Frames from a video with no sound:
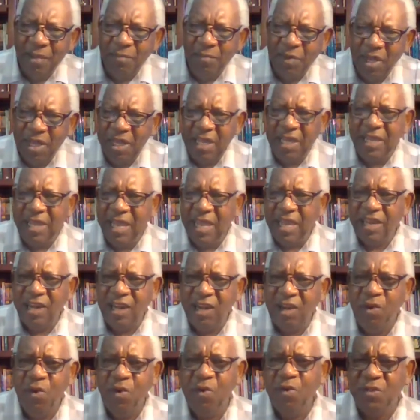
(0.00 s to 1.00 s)
but he that
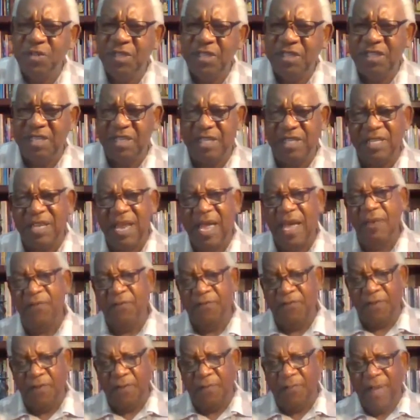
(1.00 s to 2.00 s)
loses his
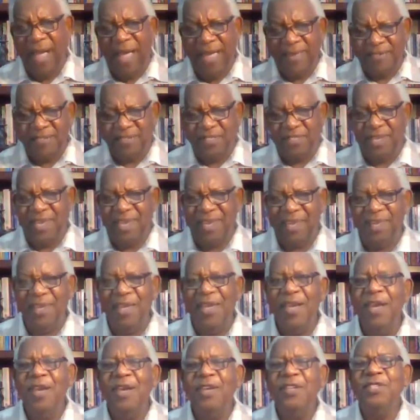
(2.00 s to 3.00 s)
life for my sake
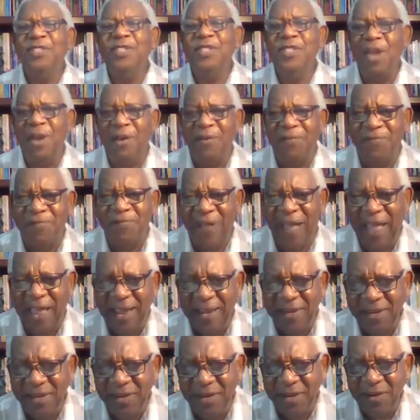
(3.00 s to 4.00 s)
shall
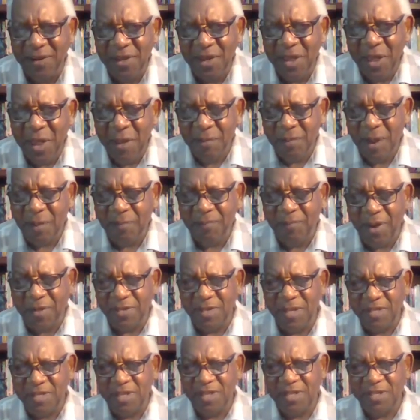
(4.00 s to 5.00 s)
find it. My
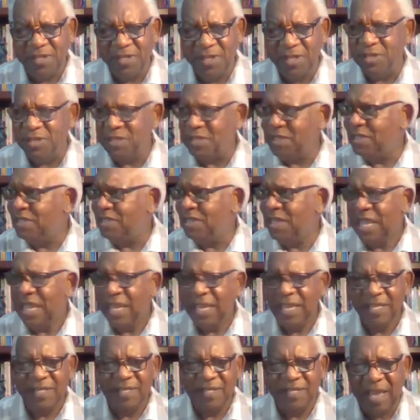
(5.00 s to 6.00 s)
brothers and sisters,
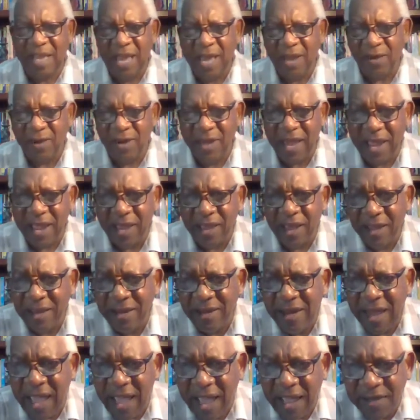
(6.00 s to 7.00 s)
it sounds like
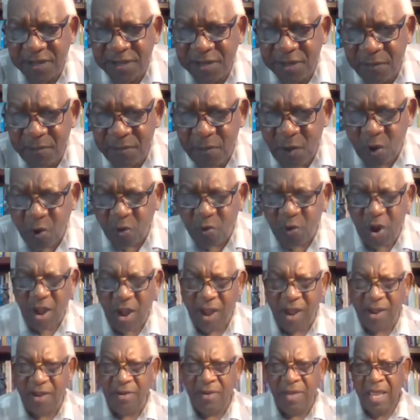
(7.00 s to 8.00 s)
an
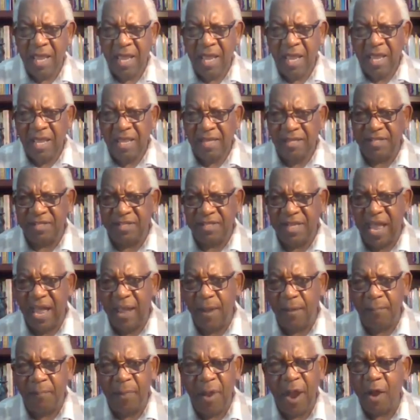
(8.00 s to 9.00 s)
oxymoron. It
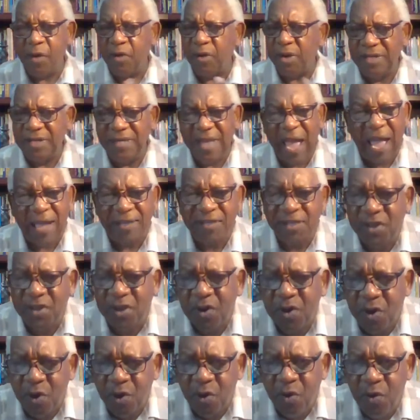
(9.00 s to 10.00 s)
sounds
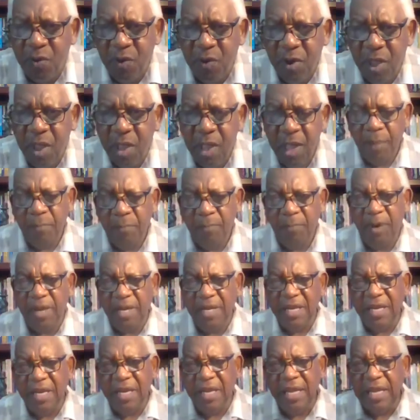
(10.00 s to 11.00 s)
paradoxical,
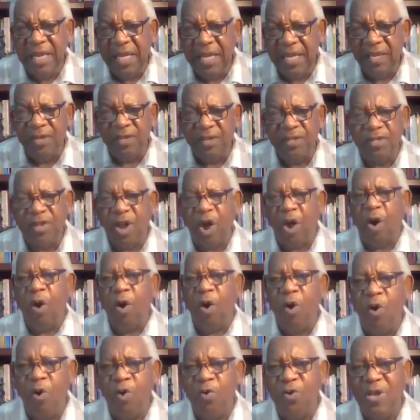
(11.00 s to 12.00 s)
but it is
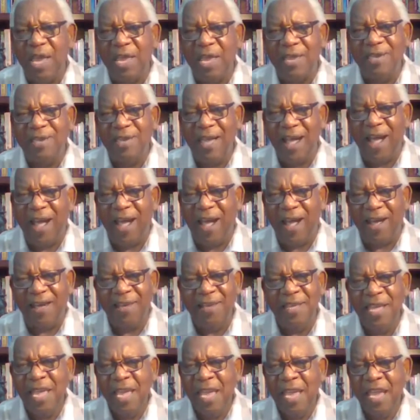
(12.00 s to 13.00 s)
all that
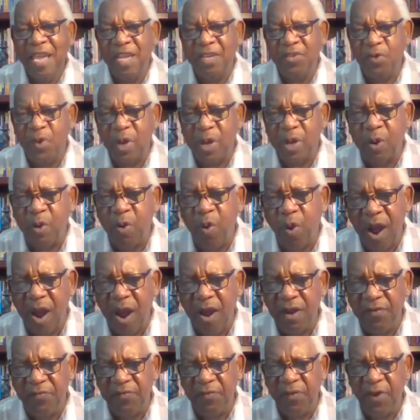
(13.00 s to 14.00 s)
God is
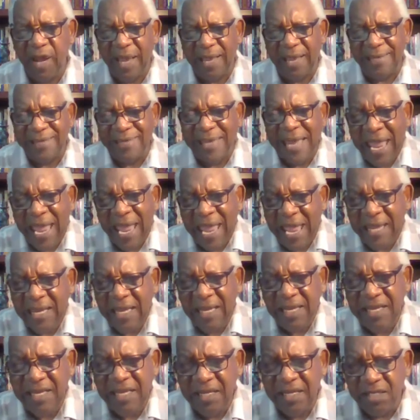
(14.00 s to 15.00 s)
requiring for us. And
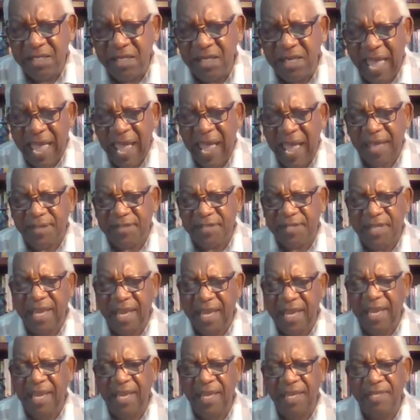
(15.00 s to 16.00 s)
in these last
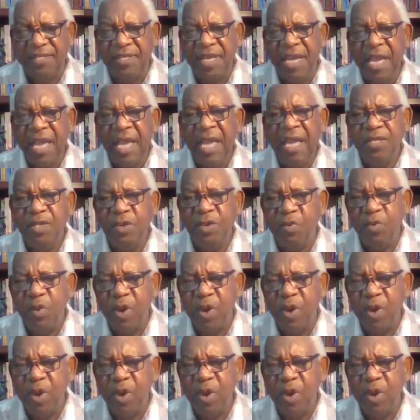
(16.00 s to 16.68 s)
days, the